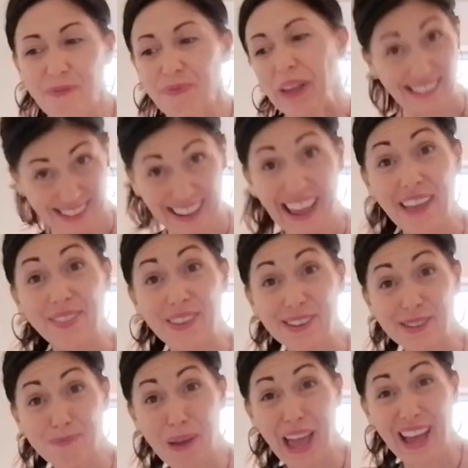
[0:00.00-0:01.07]
Let's get
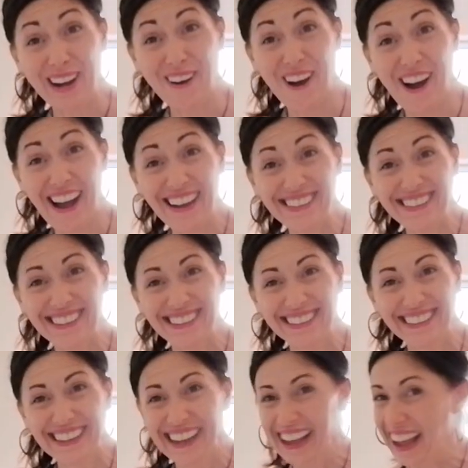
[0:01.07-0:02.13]
this pan hot
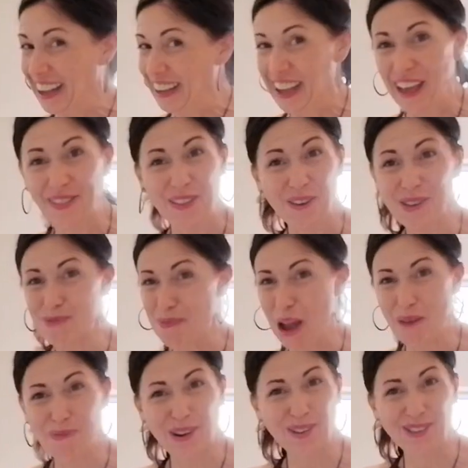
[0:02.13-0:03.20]
and get those
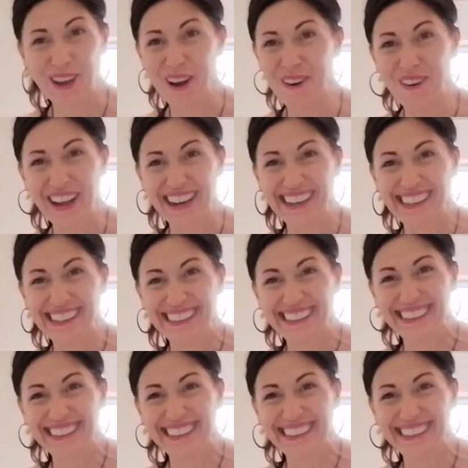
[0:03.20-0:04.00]
peppers going.